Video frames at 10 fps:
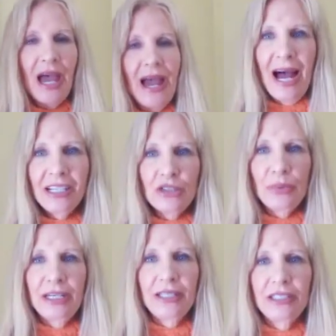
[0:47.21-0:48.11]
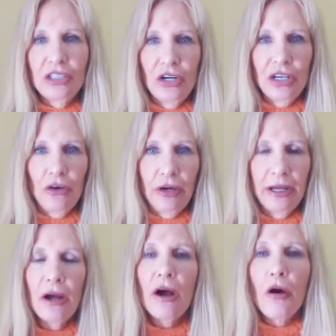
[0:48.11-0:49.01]
As we started
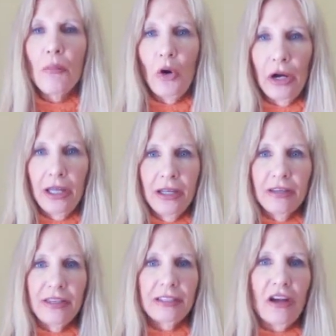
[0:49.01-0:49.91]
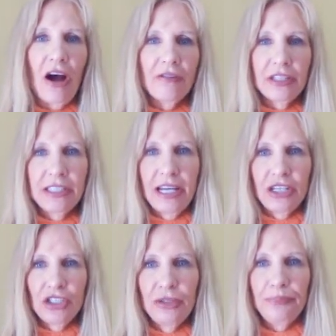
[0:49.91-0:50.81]
going more into this
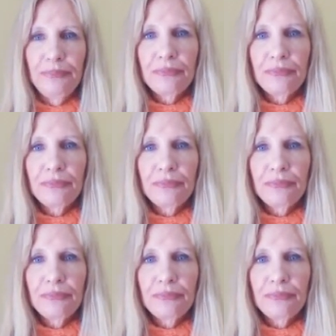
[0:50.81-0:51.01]
conversation,